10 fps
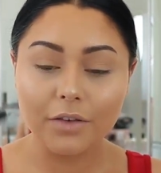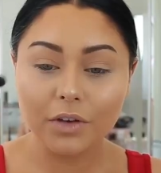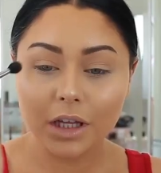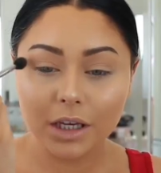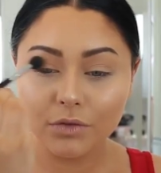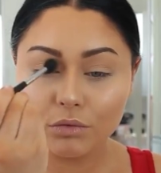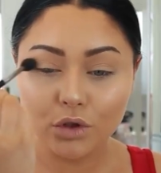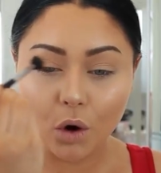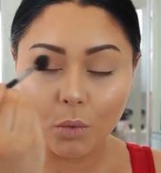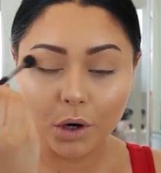I feel like if you
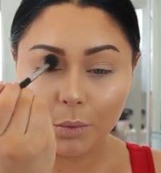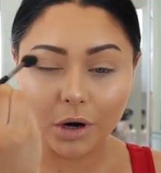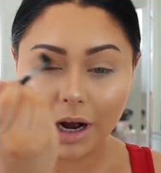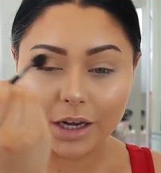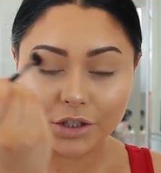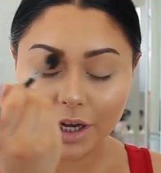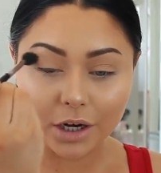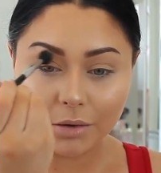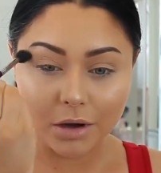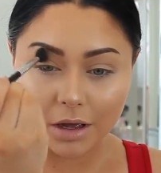don't wanna wear
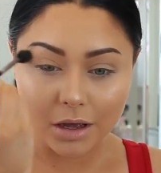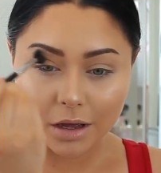eyeshadow,